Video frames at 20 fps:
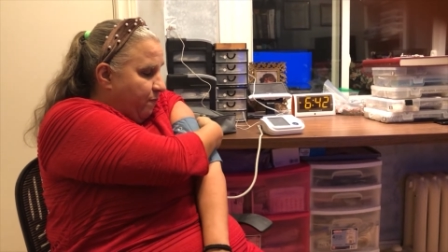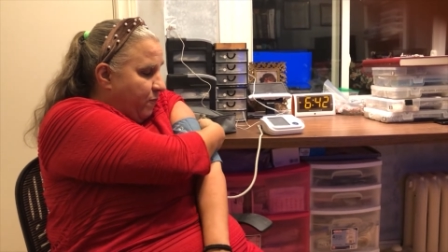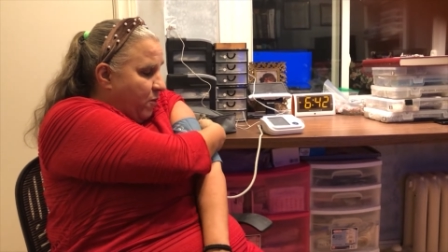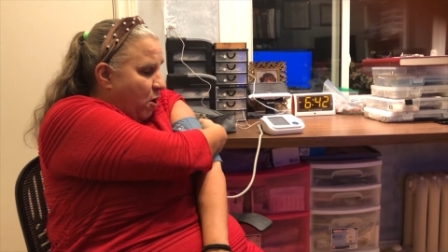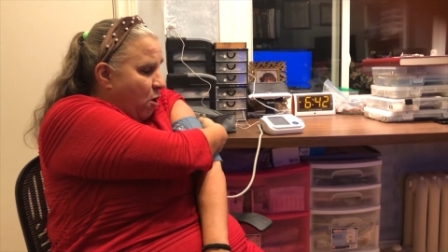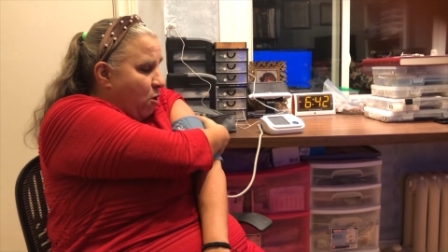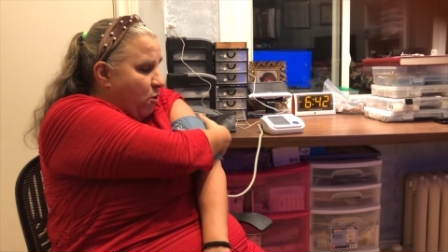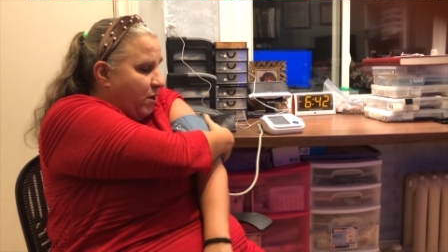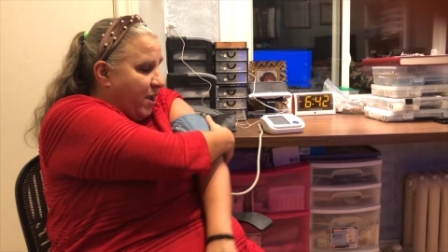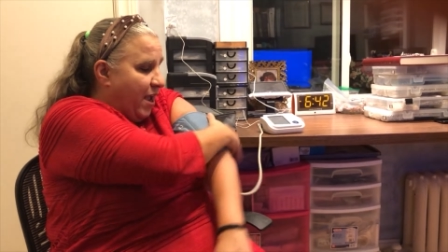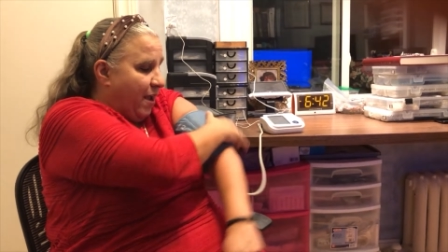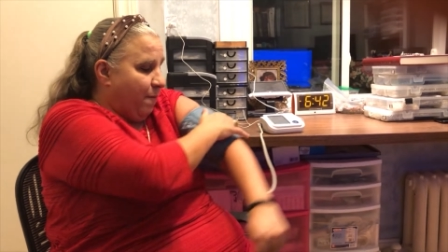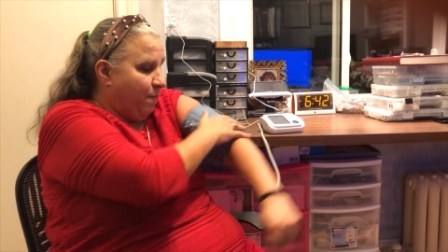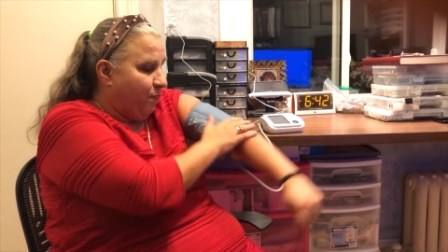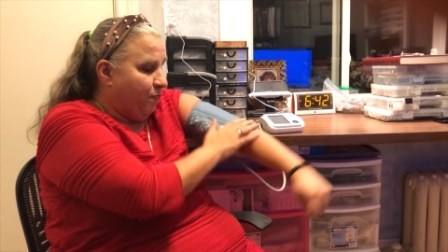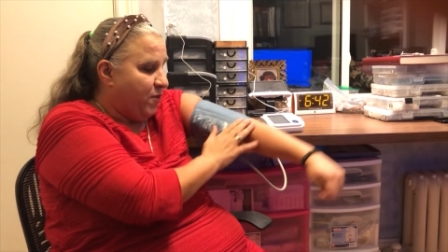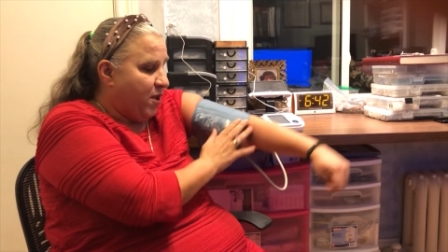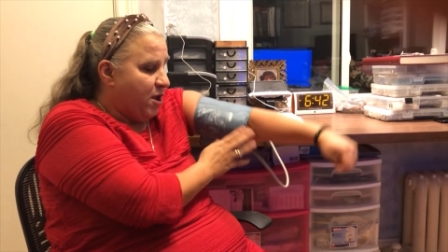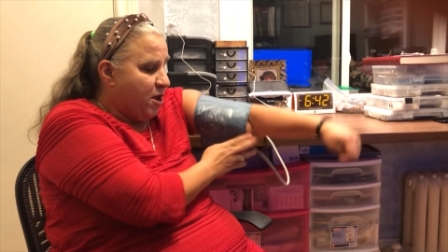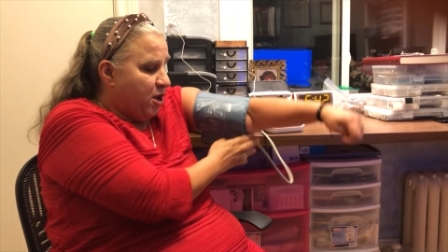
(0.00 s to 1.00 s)
Okay.
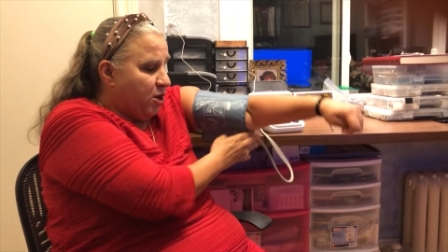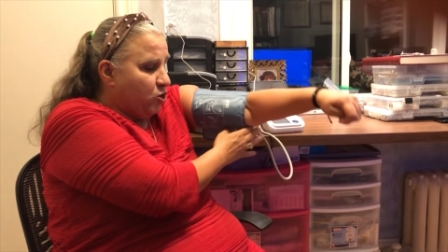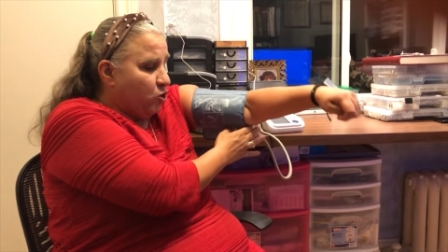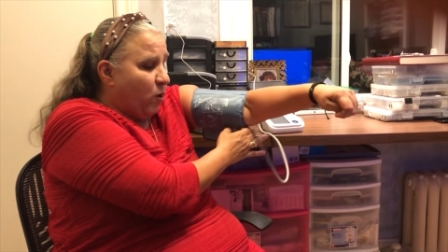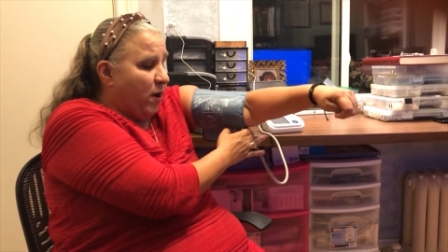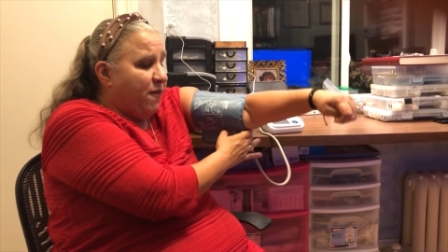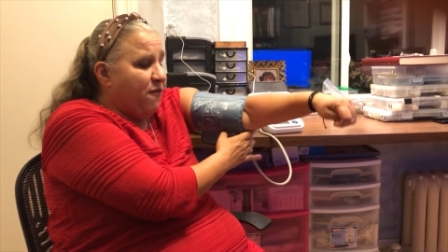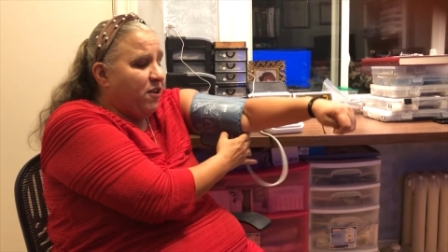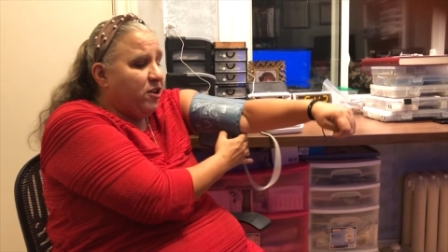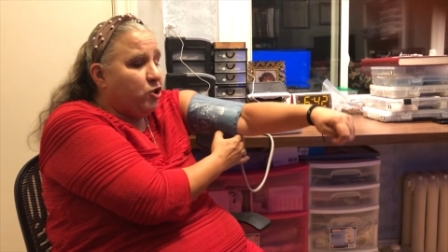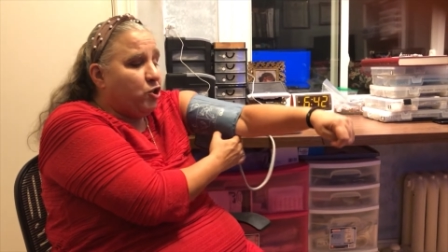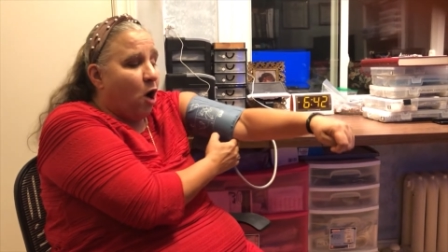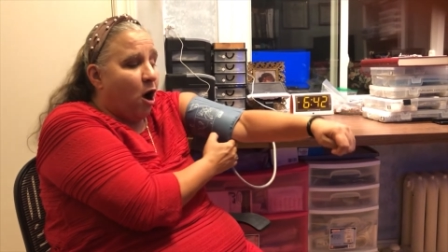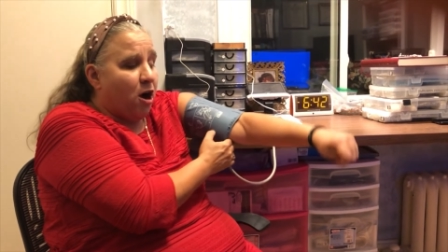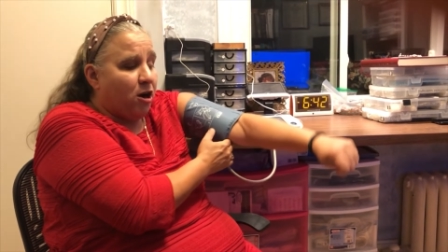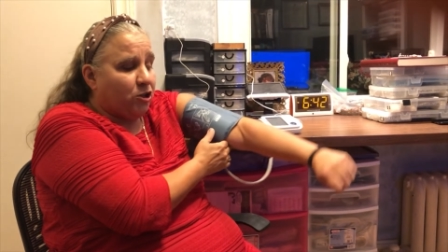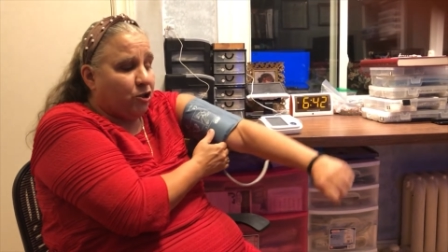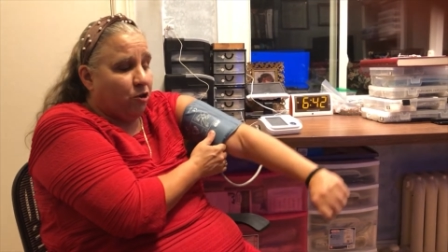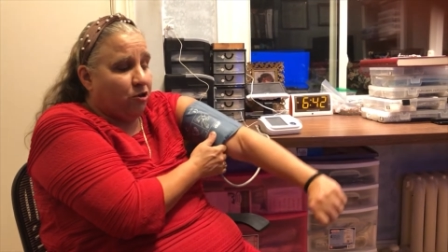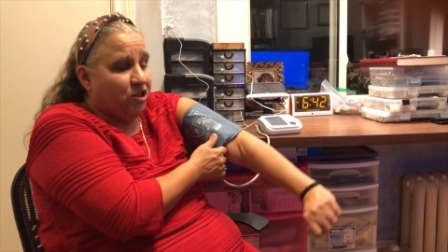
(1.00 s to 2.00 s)
So even
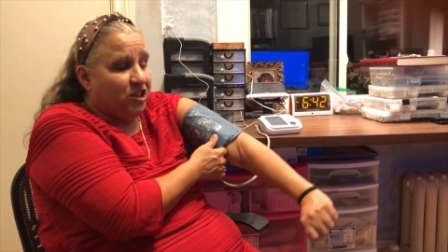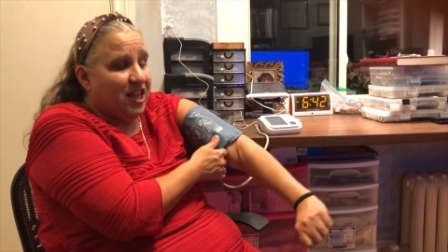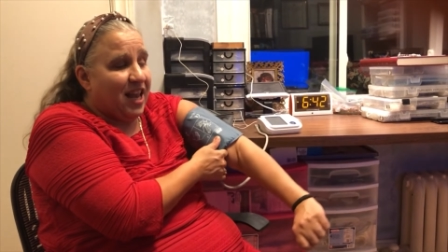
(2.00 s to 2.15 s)
doctors,